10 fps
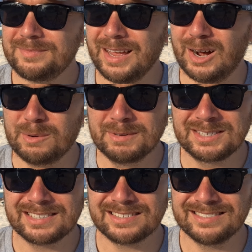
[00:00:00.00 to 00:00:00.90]

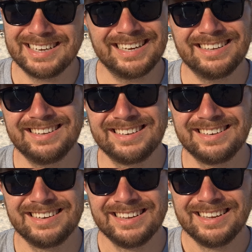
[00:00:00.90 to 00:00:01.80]
Almost, well,
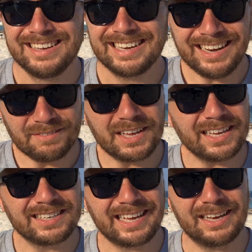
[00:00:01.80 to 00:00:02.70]
kind of like
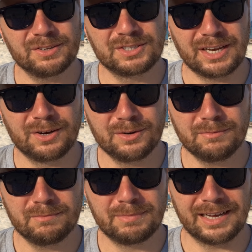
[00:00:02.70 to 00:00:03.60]
a
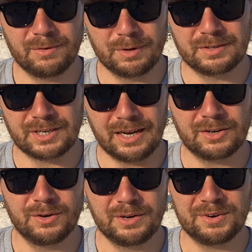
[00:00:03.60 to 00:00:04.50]
calzone, but with
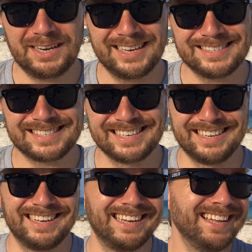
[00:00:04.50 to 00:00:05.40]
taco ingredients,
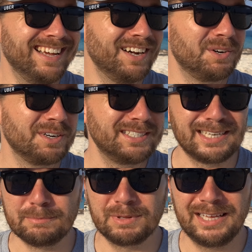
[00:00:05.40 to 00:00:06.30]
or a
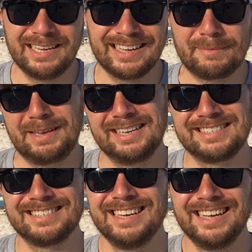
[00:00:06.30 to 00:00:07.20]
dumpling. I mean,
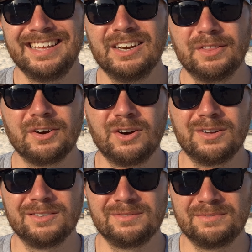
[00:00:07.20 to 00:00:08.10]
it's, you know, they're
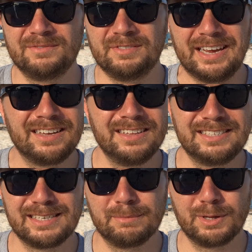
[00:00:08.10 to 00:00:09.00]
all
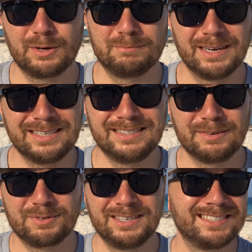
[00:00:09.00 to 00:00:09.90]
vaguely similar, but
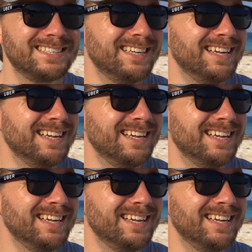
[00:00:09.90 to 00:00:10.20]
different.